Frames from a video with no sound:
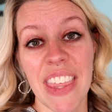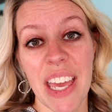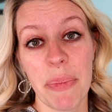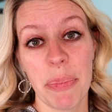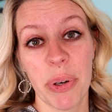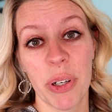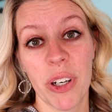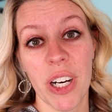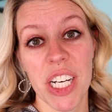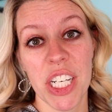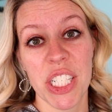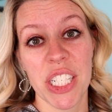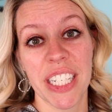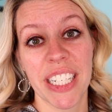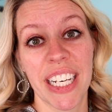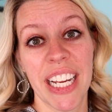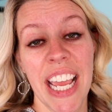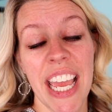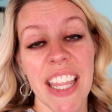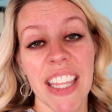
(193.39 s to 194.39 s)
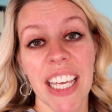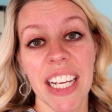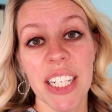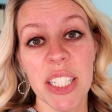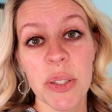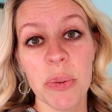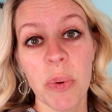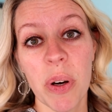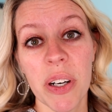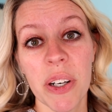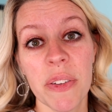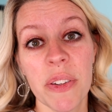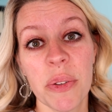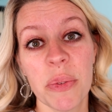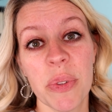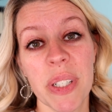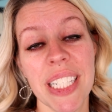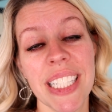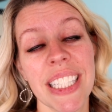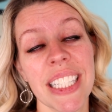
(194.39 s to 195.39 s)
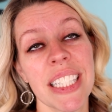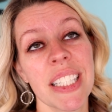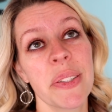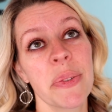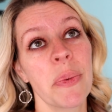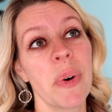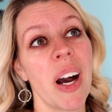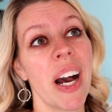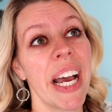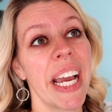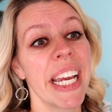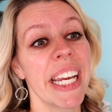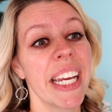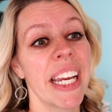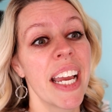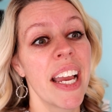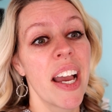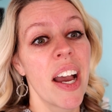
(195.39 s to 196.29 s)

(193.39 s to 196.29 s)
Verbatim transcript: that progression. That is one of the reasons why